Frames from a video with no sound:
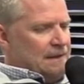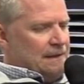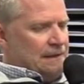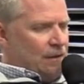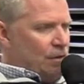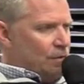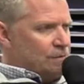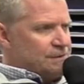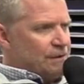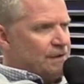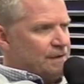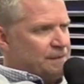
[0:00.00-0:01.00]
It all
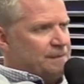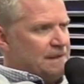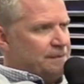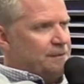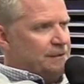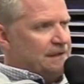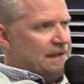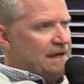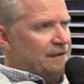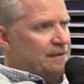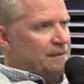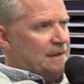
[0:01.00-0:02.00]
started to get put
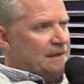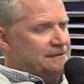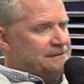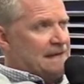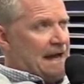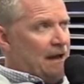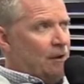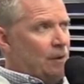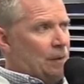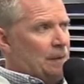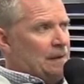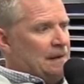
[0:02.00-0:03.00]
together because
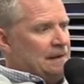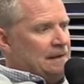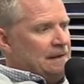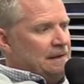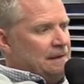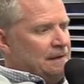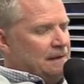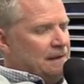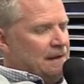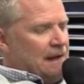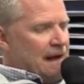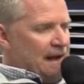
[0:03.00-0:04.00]
now
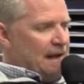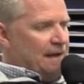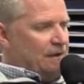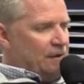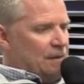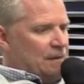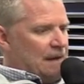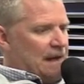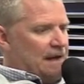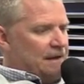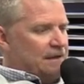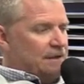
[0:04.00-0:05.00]
I had
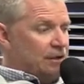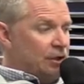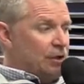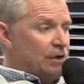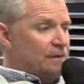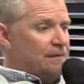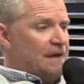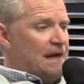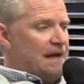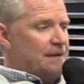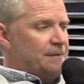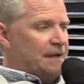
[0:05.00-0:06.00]
a year that
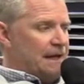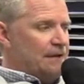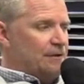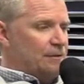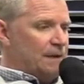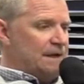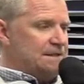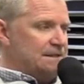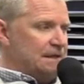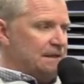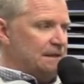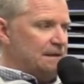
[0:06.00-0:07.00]
I had planned on
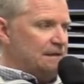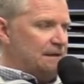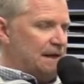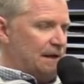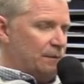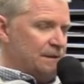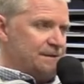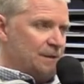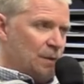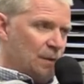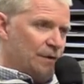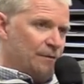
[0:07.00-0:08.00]
racing that I
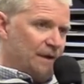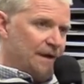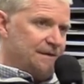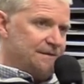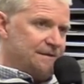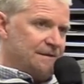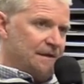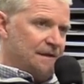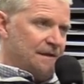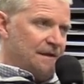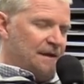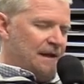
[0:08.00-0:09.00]
wasn't going to race.
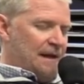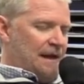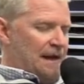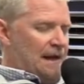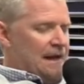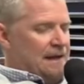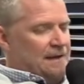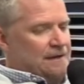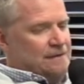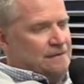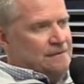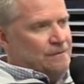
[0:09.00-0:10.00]

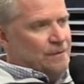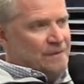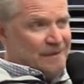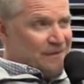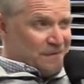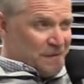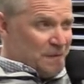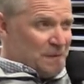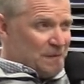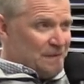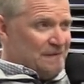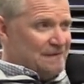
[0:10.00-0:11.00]
And what am I going to do?